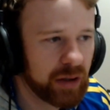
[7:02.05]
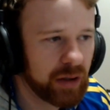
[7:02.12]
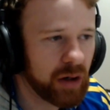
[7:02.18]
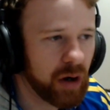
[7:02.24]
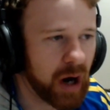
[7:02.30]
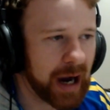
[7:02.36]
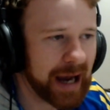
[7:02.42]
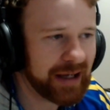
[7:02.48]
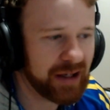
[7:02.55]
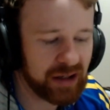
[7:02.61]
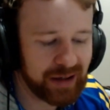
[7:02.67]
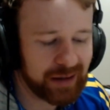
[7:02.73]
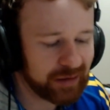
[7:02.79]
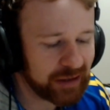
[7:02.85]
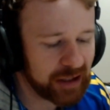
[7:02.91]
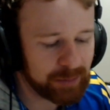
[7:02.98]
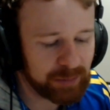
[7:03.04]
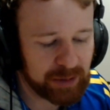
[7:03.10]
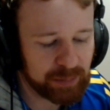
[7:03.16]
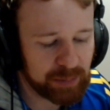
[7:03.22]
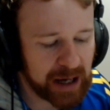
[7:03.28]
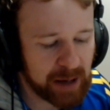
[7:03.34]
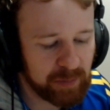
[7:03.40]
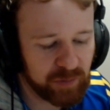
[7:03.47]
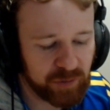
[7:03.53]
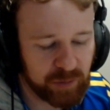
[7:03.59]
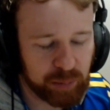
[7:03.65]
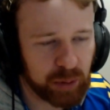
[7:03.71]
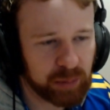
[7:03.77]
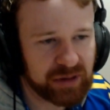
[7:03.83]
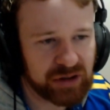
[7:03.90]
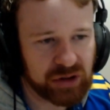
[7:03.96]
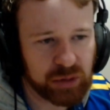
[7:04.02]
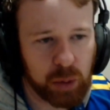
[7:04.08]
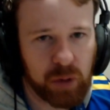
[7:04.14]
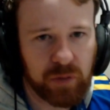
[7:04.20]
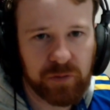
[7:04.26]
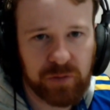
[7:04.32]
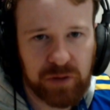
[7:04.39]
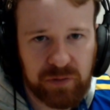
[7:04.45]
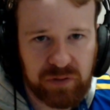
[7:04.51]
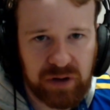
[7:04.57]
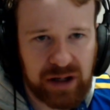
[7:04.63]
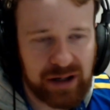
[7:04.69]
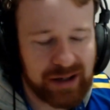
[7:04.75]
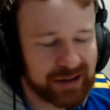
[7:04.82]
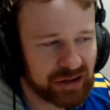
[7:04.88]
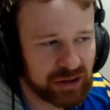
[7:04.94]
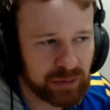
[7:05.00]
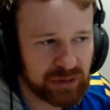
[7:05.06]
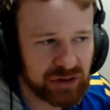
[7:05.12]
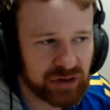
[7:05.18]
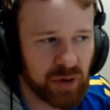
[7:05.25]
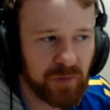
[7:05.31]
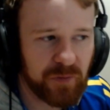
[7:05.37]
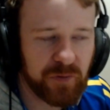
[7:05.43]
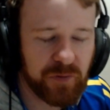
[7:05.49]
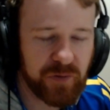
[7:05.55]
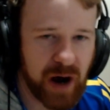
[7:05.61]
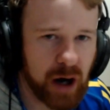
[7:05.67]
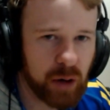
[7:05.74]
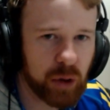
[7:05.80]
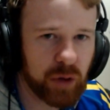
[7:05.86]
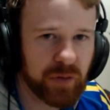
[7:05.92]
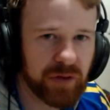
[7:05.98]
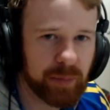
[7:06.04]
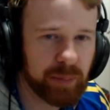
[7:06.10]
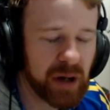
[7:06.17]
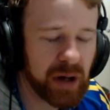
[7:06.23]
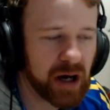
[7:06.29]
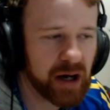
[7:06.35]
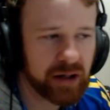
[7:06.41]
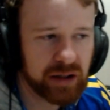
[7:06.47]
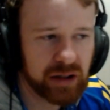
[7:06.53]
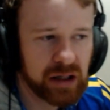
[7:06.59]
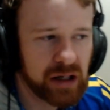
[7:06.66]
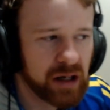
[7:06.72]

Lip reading: I can get a lamb kebab for probably $12.50, so it's not far off the mark.